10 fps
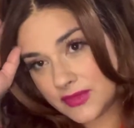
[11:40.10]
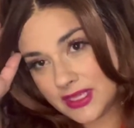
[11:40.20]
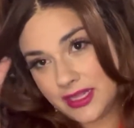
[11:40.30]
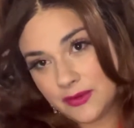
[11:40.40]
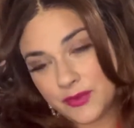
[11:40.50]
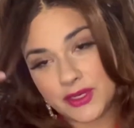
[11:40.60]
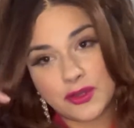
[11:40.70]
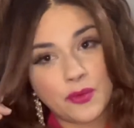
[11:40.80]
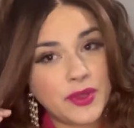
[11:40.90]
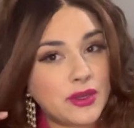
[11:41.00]
I didn't want to
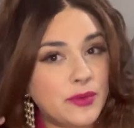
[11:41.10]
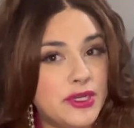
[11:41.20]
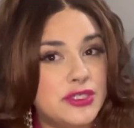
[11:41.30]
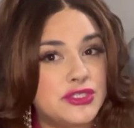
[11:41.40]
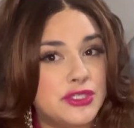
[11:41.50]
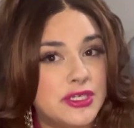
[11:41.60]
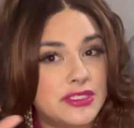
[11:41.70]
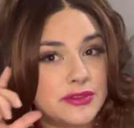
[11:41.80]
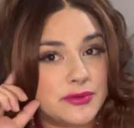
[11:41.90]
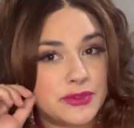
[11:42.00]
go in. I wanted to show you guys
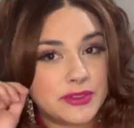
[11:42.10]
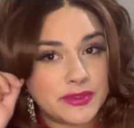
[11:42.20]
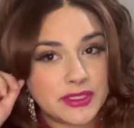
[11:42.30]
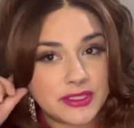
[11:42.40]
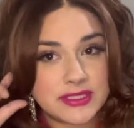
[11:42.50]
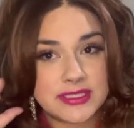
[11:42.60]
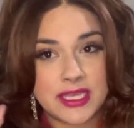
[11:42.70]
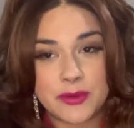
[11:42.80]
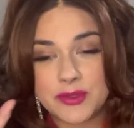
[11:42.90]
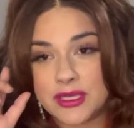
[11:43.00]
what it really, really looks
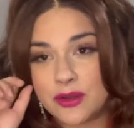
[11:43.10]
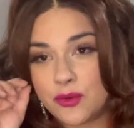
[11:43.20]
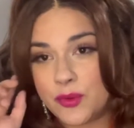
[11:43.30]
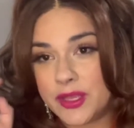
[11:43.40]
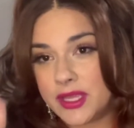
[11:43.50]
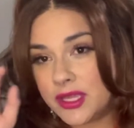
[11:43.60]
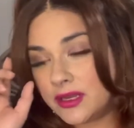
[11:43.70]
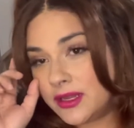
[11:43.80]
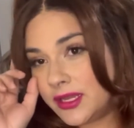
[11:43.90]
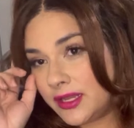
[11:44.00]
like without going in
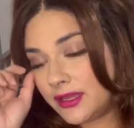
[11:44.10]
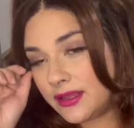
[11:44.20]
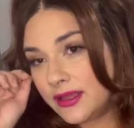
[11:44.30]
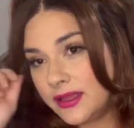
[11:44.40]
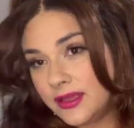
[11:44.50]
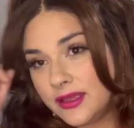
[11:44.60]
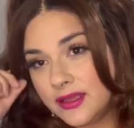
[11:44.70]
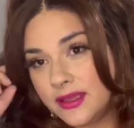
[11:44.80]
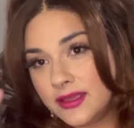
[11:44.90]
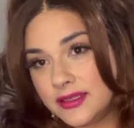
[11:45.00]
on it.
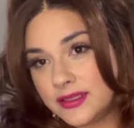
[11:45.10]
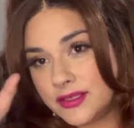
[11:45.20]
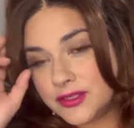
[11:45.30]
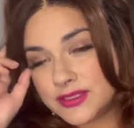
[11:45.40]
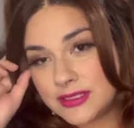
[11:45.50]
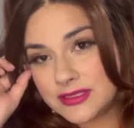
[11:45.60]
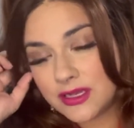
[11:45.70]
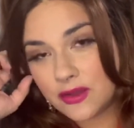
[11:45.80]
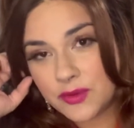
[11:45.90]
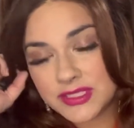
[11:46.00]
You know, sometimes I'll
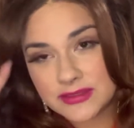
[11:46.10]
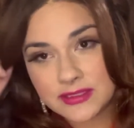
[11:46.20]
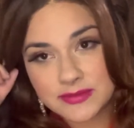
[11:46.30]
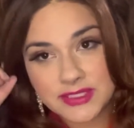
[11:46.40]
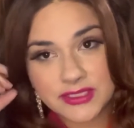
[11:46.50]
go in, sometimes I